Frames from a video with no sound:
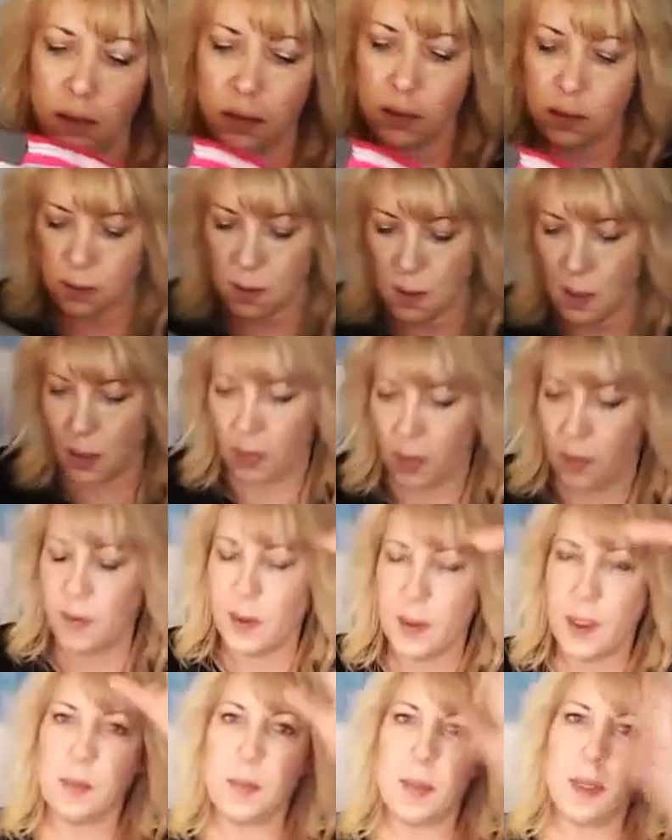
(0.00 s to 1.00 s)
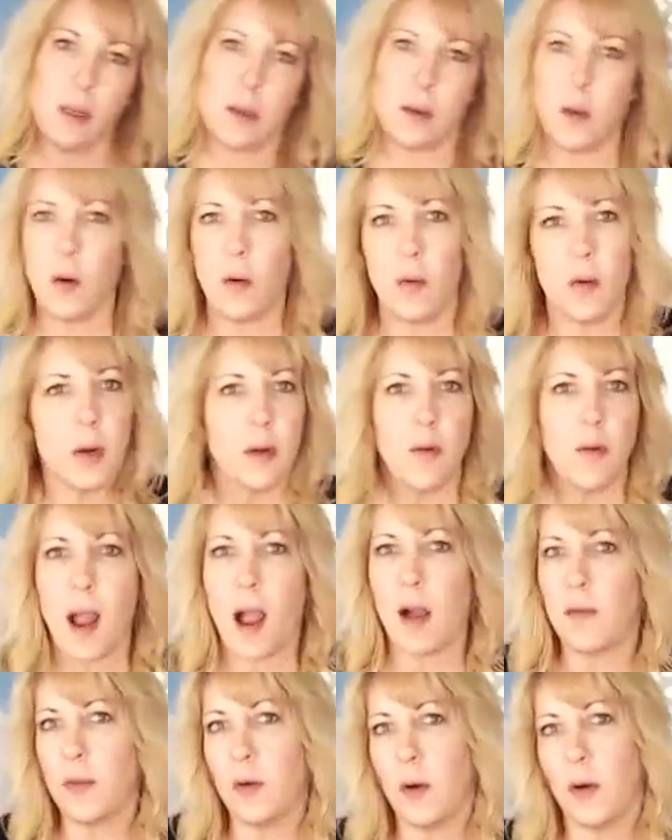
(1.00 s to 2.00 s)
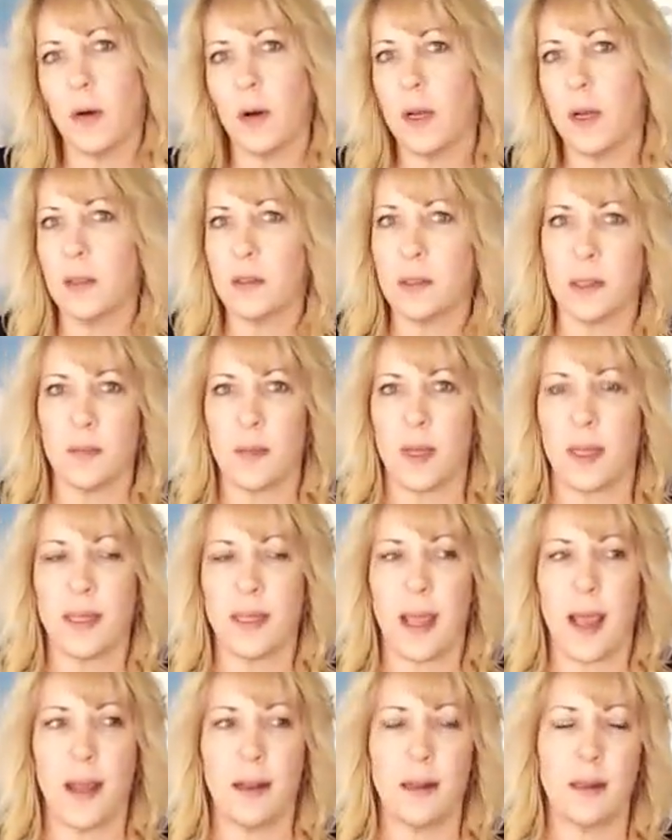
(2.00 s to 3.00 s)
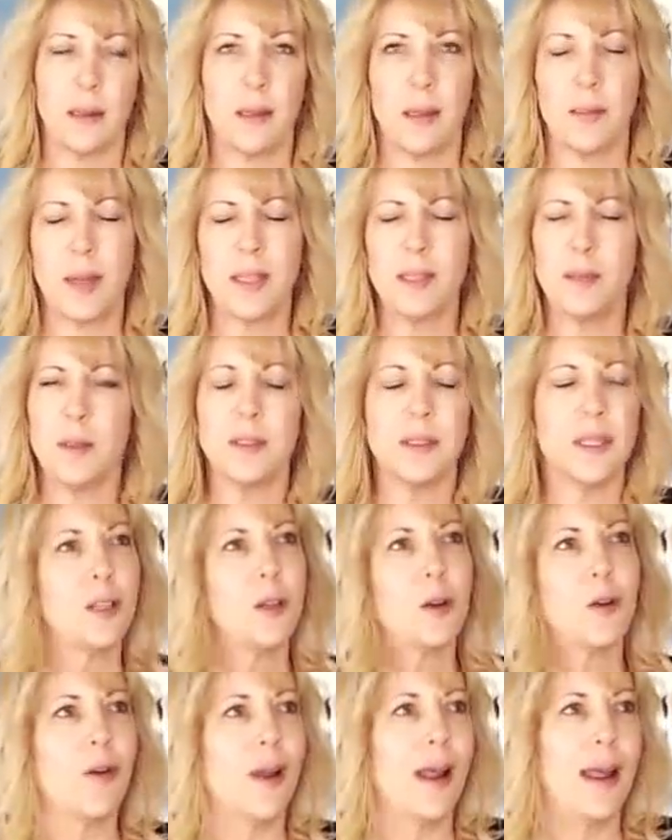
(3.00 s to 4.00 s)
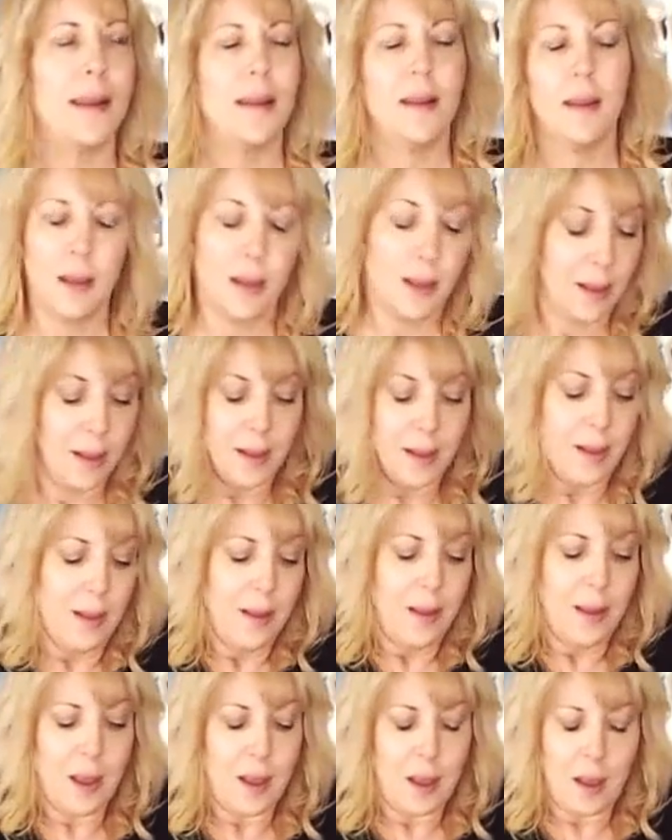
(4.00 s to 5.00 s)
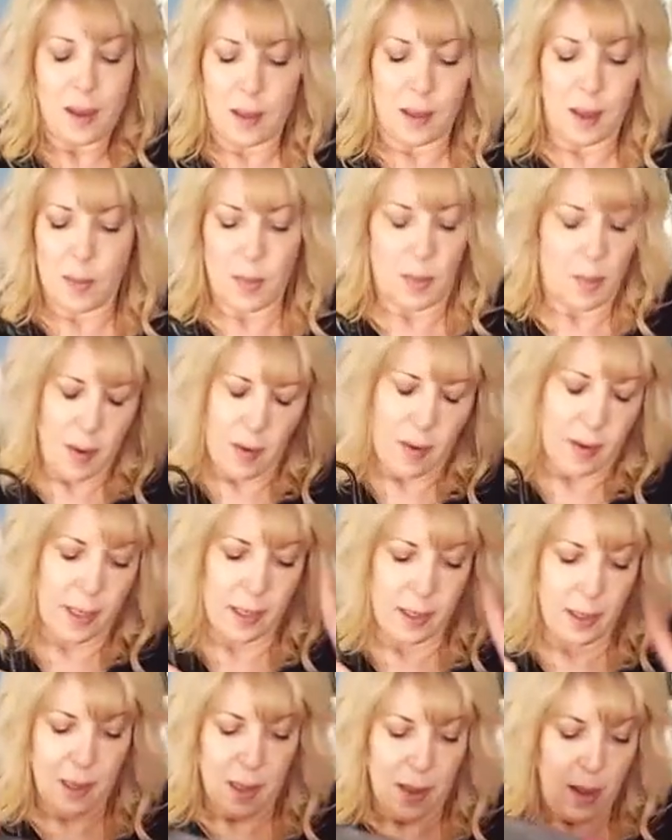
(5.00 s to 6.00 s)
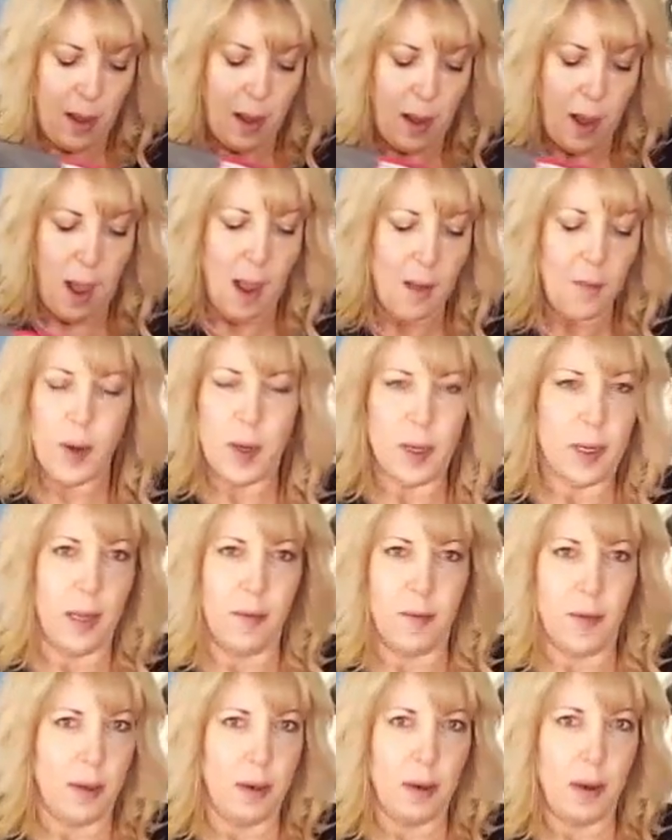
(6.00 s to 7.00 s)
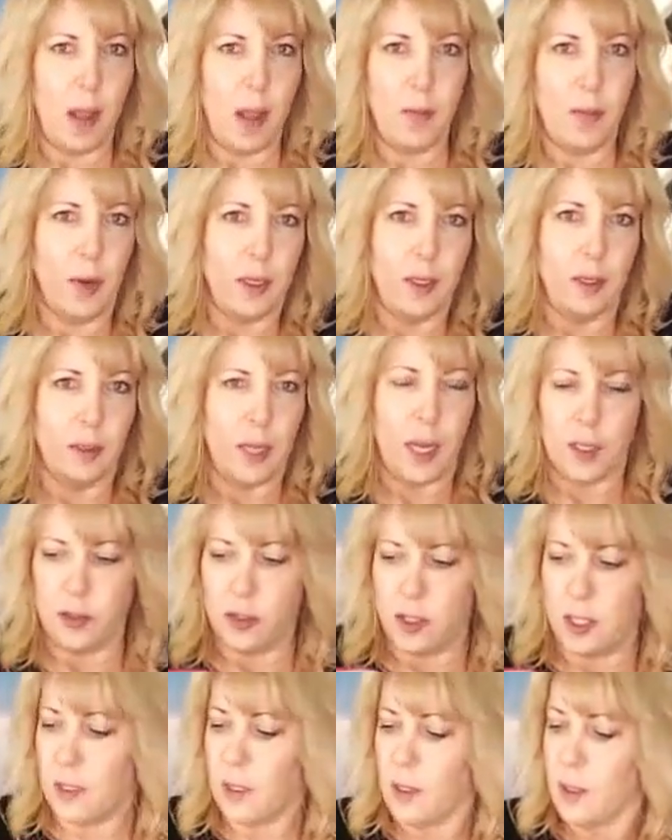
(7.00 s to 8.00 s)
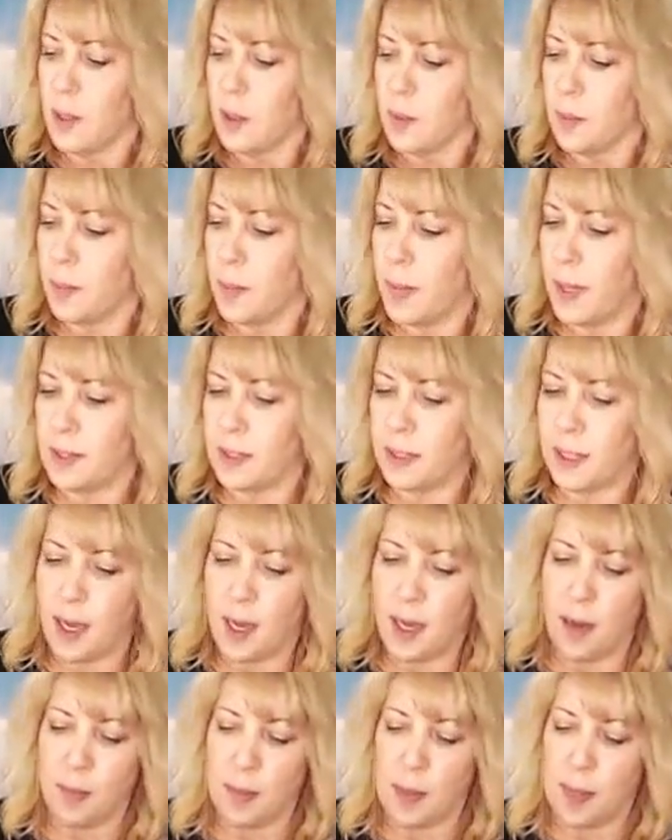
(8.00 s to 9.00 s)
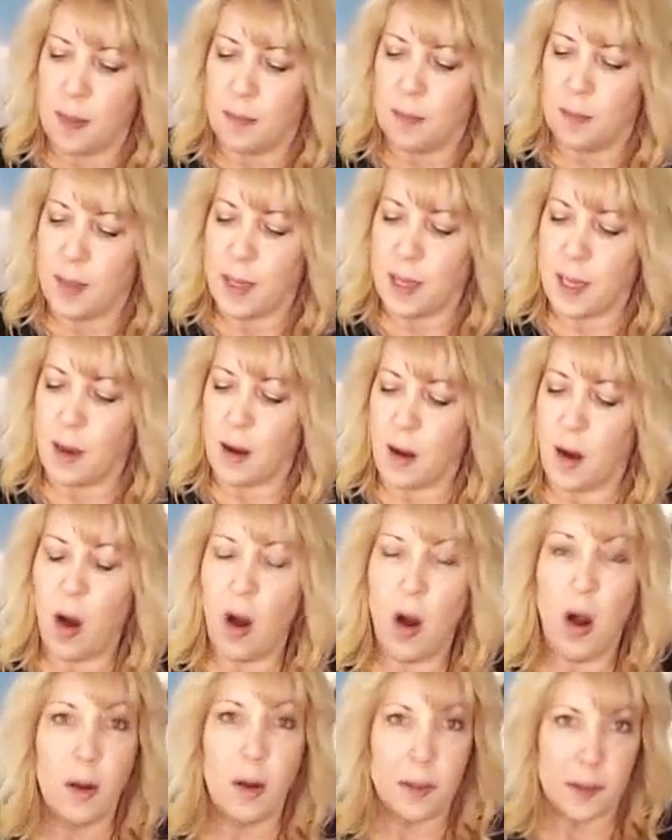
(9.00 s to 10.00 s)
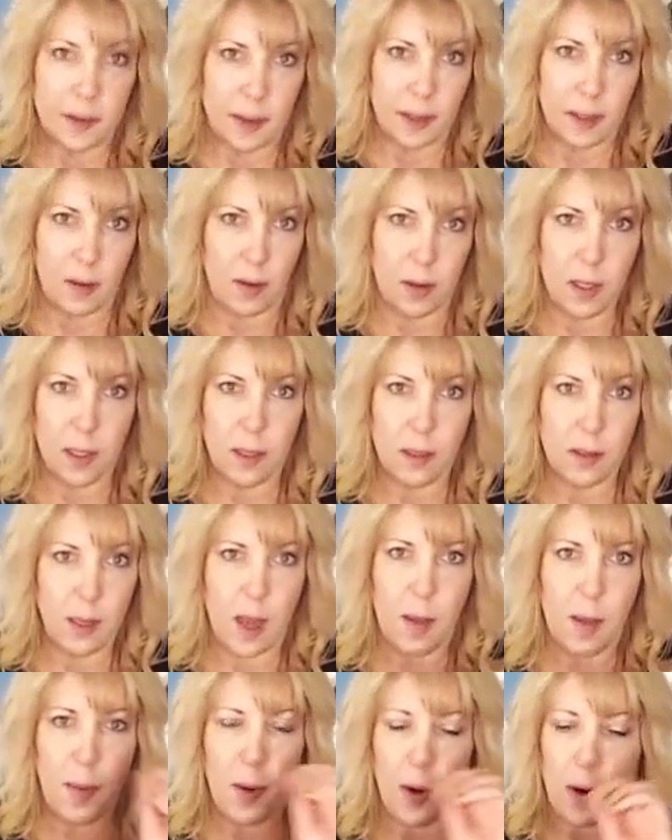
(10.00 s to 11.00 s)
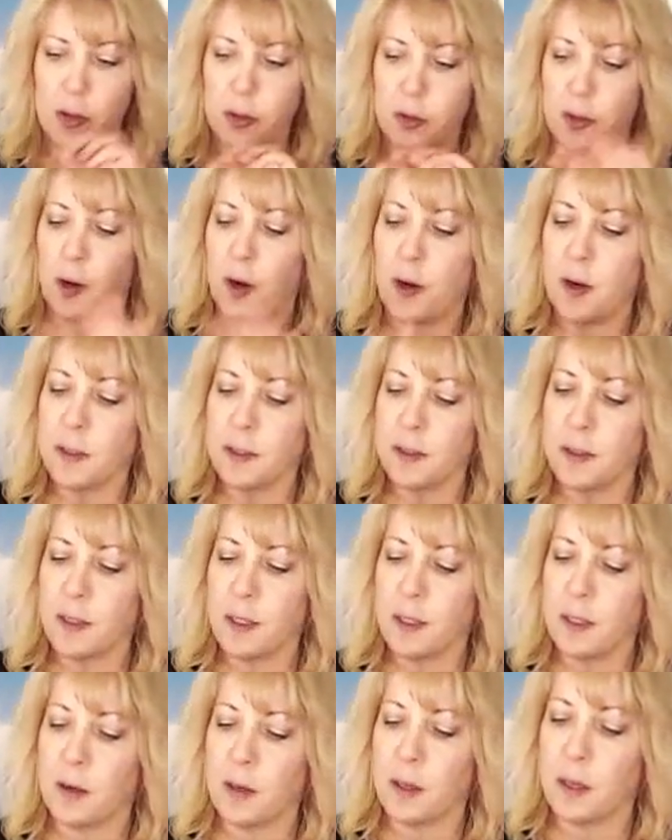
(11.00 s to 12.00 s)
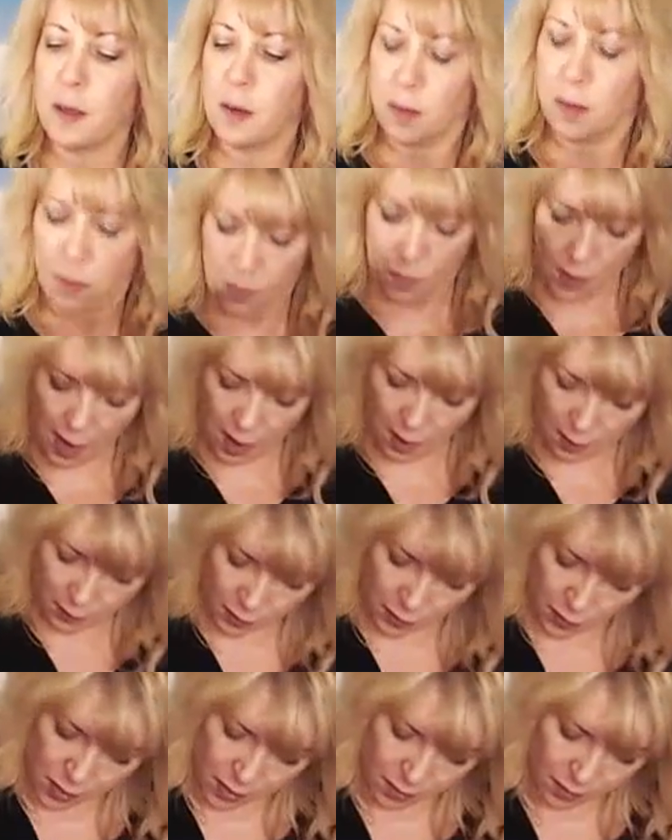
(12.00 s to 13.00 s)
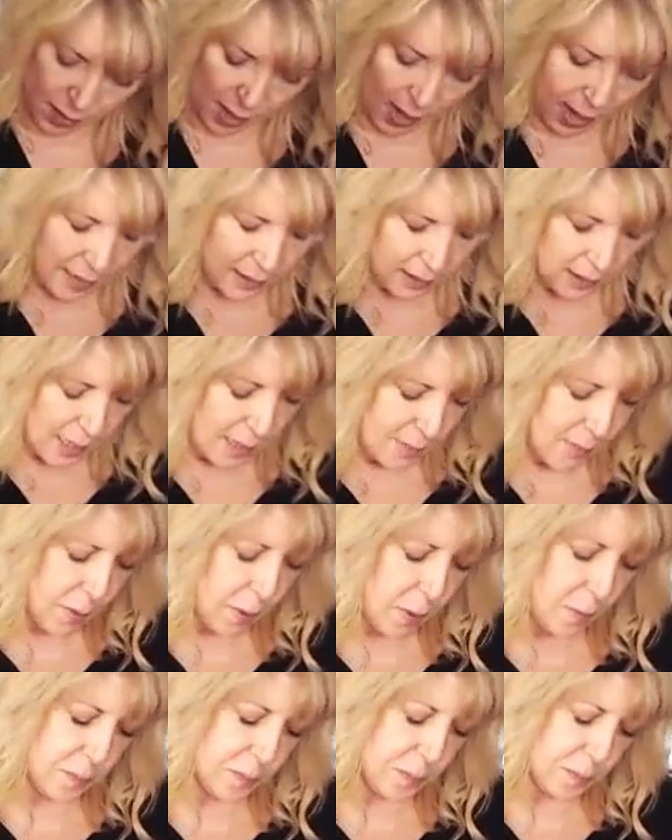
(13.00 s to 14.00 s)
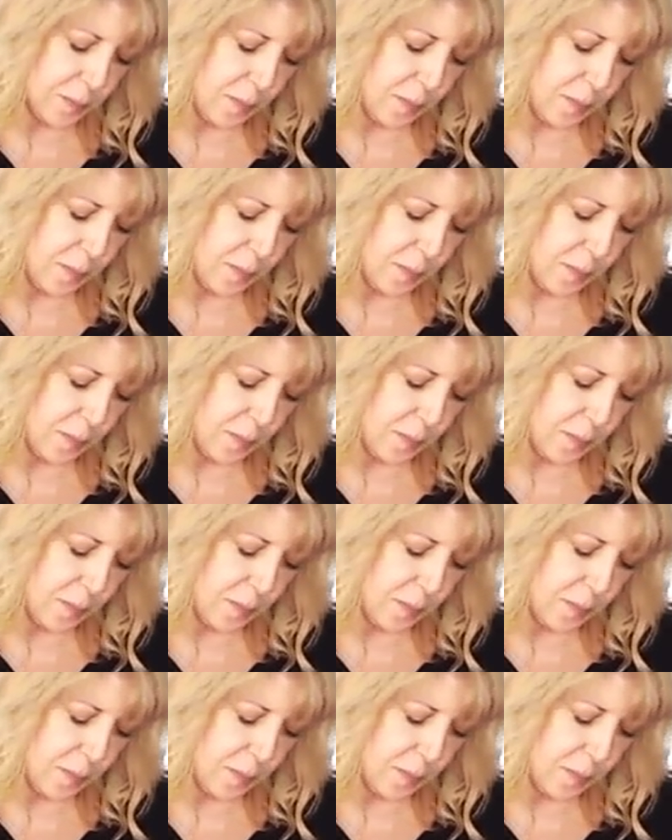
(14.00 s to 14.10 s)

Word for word: So if it had been a Lauren, Ralph Lauren, something like that, am I supposed to say Lauren? Ah, I'm American. I wouldn't even, I wouldn't touch it. But um, being all silk, not partial, all silk, Ralph Lauren black label,